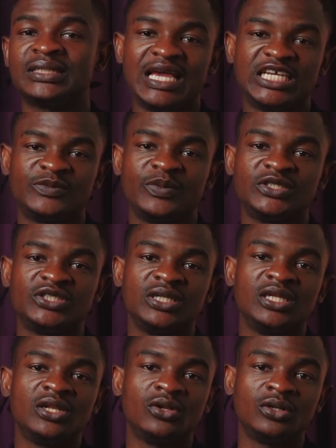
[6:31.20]

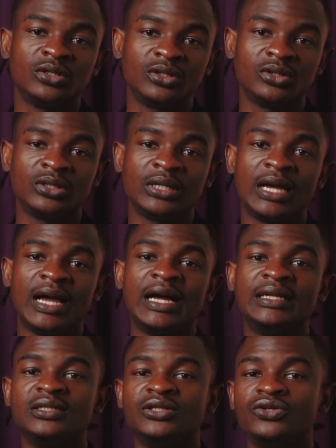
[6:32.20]
especially London
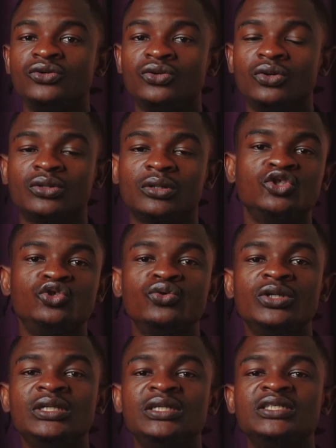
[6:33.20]
and New York.
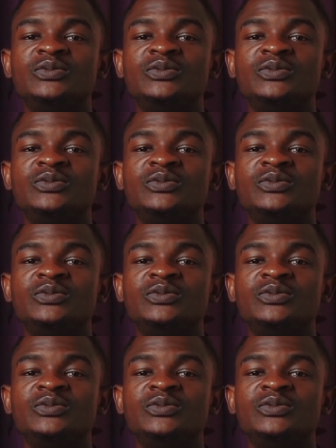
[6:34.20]
During these